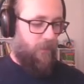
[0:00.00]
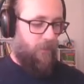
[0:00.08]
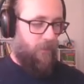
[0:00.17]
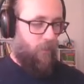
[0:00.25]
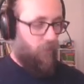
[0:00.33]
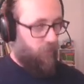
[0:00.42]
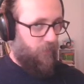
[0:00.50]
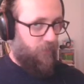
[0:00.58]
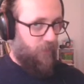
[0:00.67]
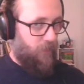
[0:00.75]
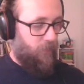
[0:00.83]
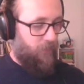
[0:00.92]
which we've
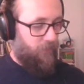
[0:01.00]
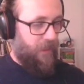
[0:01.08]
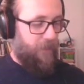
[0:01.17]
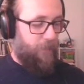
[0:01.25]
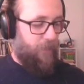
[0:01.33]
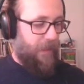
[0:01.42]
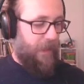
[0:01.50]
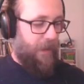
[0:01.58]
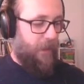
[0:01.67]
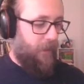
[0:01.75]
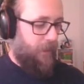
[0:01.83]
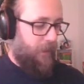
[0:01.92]
done, we've labeled
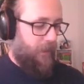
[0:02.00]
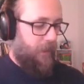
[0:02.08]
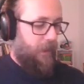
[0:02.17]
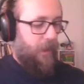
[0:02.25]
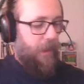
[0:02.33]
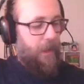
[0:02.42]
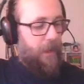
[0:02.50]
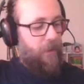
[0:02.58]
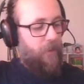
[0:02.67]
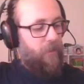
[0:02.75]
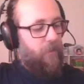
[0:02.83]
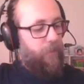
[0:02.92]
that, and
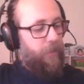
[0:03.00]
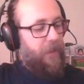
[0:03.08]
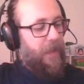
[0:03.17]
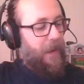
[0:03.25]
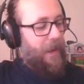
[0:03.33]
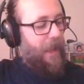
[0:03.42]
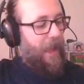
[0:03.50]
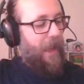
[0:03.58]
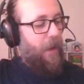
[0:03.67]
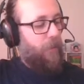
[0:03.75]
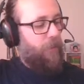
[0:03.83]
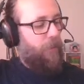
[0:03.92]
explain
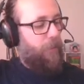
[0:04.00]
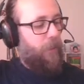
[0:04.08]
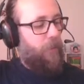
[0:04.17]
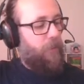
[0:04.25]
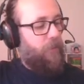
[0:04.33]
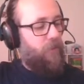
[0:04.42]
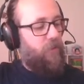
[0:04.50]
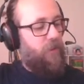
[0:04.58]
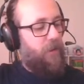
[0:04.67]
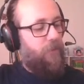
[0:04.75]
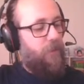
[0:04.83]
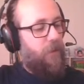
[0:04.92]
how the poets
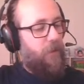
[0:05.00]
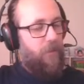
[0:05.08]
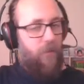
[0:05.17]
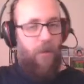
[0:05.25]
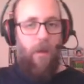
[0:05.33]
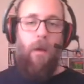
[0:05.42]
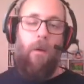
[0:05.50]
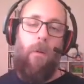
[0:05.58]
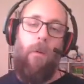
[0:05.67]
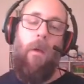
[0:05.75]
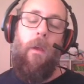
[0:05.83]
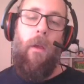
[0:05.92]
achieved this.
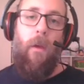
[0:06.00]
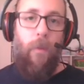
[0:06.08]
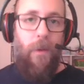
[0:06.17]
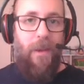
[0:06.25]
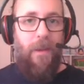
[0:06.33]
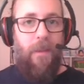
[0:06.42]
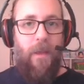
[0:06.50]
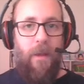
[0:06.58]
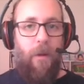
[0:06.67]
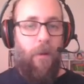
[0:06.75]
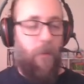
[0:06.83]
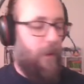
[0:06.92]
Oh, we did that
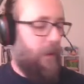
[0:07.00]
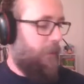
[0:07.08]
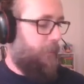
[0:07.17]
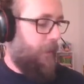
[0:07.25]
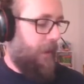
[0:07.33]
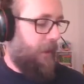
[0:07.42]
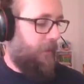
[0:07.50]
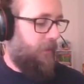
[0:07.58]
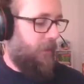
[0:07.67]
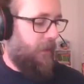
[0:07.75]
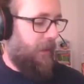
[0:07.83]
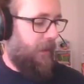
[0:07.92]
already by
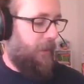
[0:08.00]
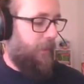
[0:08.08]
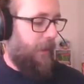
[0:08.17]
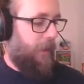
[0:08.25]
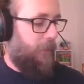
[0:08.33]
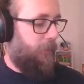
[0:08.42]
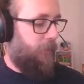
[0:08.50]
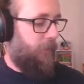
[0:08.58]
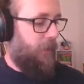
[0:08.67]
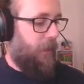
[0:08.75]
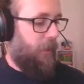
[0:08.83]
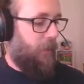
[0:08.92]
talking about
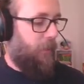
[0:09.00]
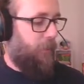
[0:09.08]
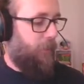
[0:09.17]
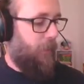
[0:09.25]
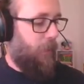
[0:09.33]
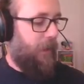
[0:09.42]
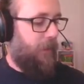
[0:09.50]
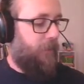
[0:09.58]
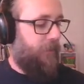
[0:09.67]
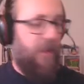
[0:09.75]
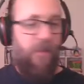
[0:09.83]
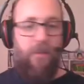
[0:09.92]
their poetic
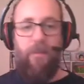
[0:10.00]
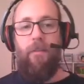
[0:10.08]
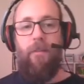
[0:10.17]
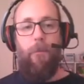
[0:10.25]
devices.